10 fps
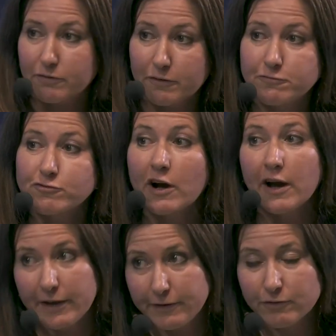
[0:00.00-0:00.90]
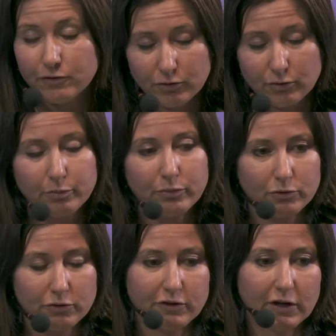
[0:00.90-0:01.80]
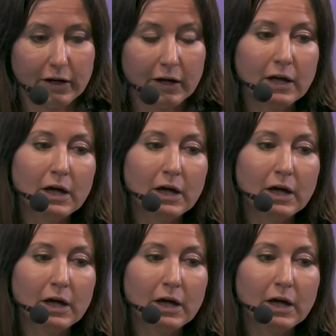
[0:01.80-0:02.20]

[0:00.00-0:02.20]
of afraid to put their